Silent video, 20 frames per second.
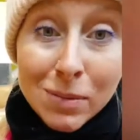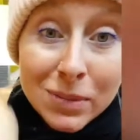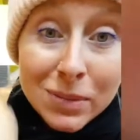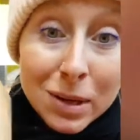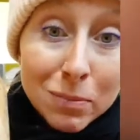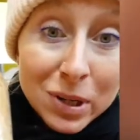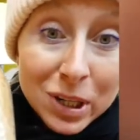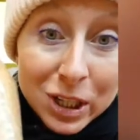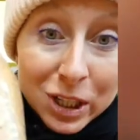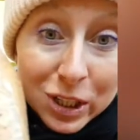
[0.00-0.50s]

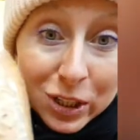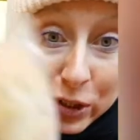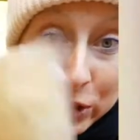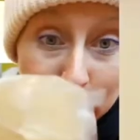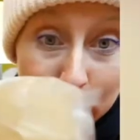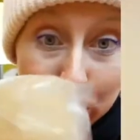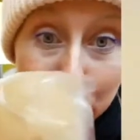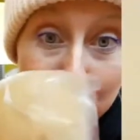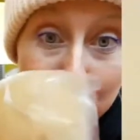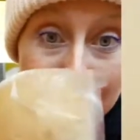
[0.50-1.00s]
number
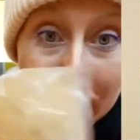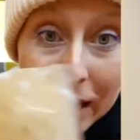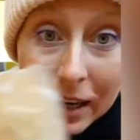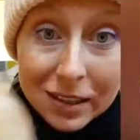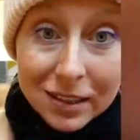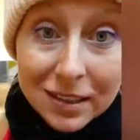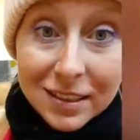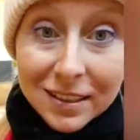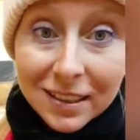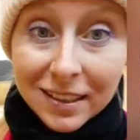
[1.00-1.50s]
2,
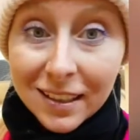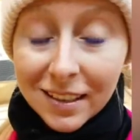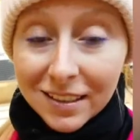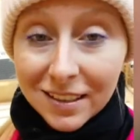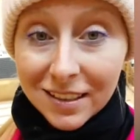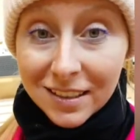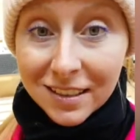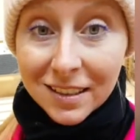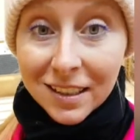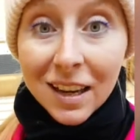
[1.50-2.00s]
guys,
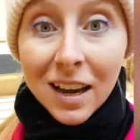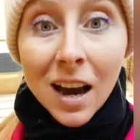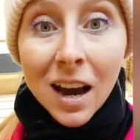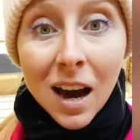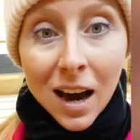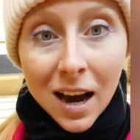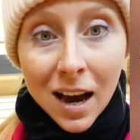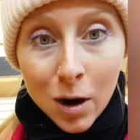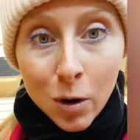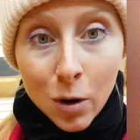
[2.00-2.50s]
is
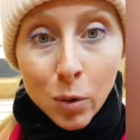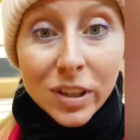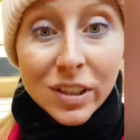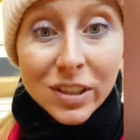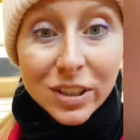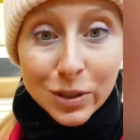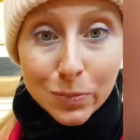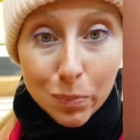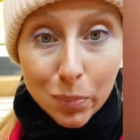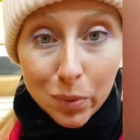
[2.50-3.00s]
how
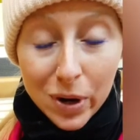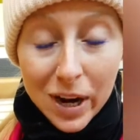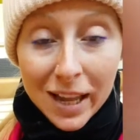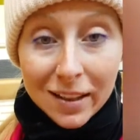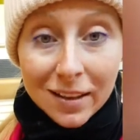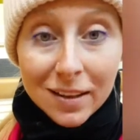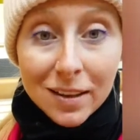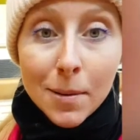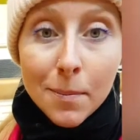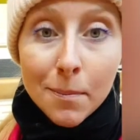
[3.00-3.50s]
it's bread
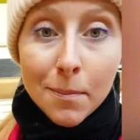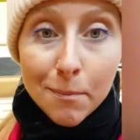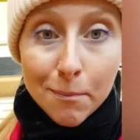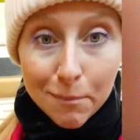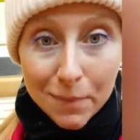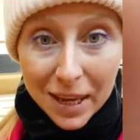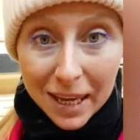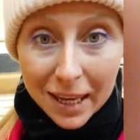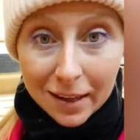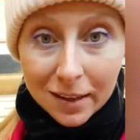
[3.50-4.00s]

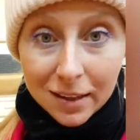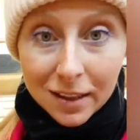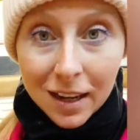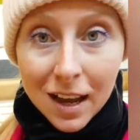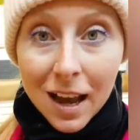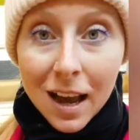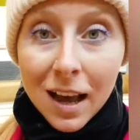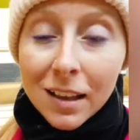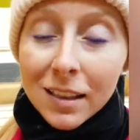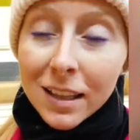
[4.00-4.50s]
made.
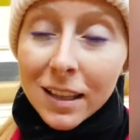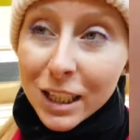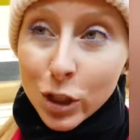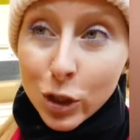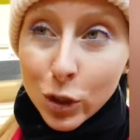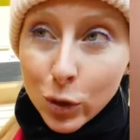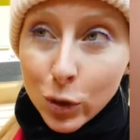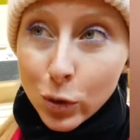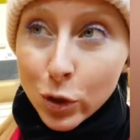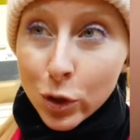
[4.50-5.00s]
Like it
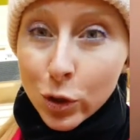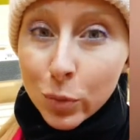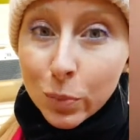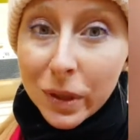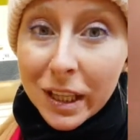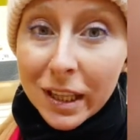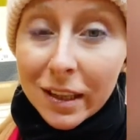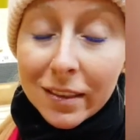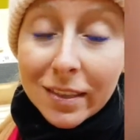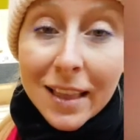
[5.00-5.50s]
used to
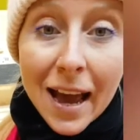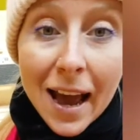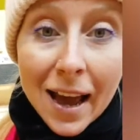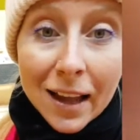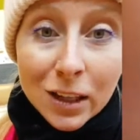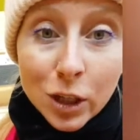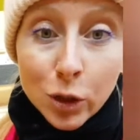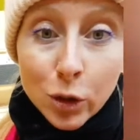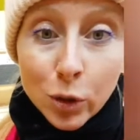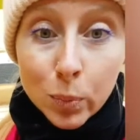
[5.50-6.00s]
be that
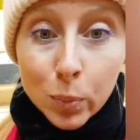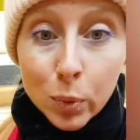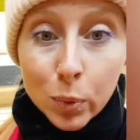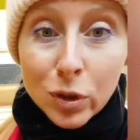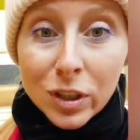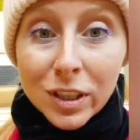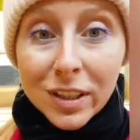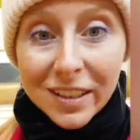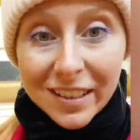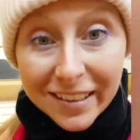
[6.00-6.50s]
you put
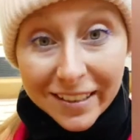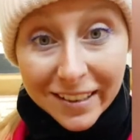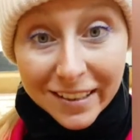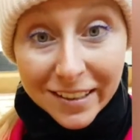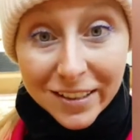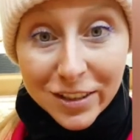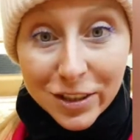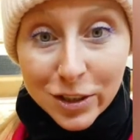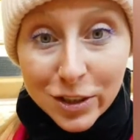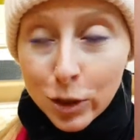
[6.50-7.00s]

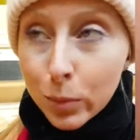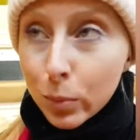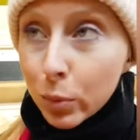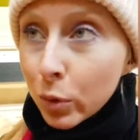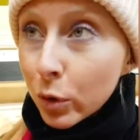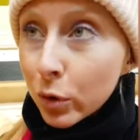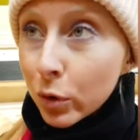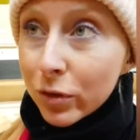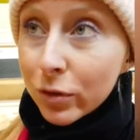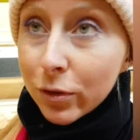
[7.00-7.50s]
yeast, you put
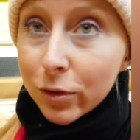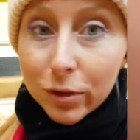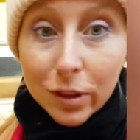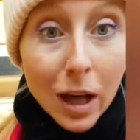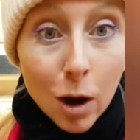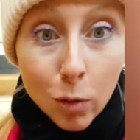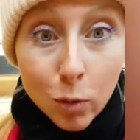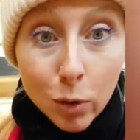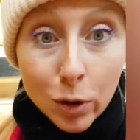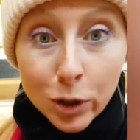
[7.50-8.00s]

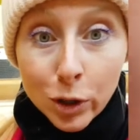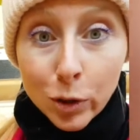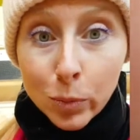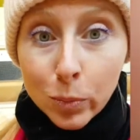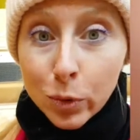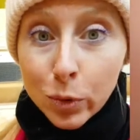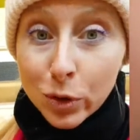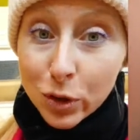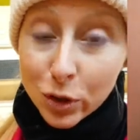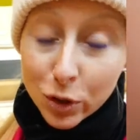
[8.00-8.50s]
flour, you
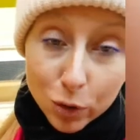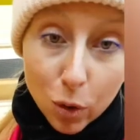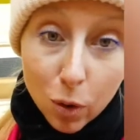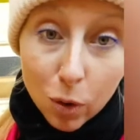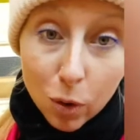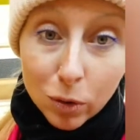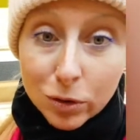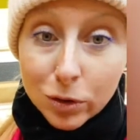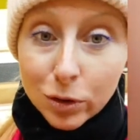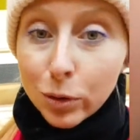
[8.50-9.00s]
put
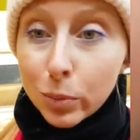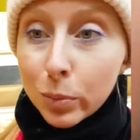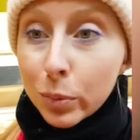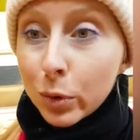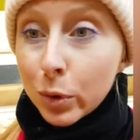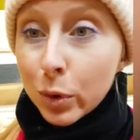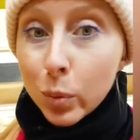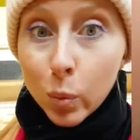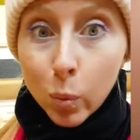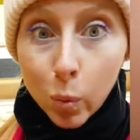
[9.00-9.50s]
salt, you put
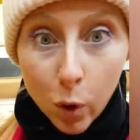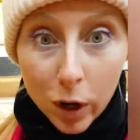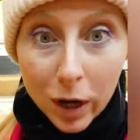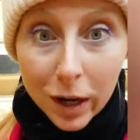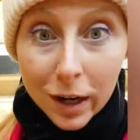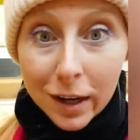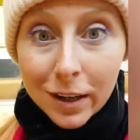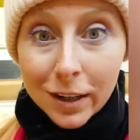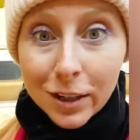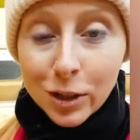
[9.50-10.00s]

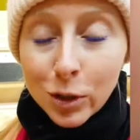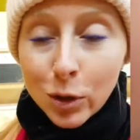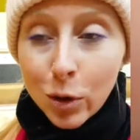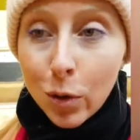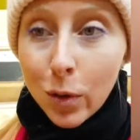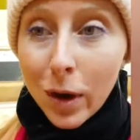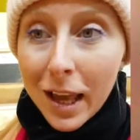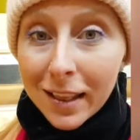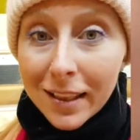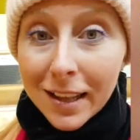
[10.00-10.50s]
water,
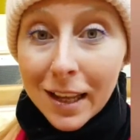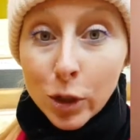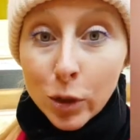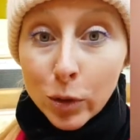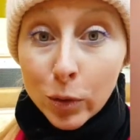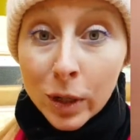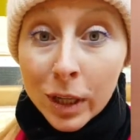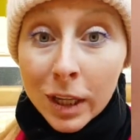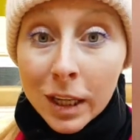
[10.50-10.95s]
and then you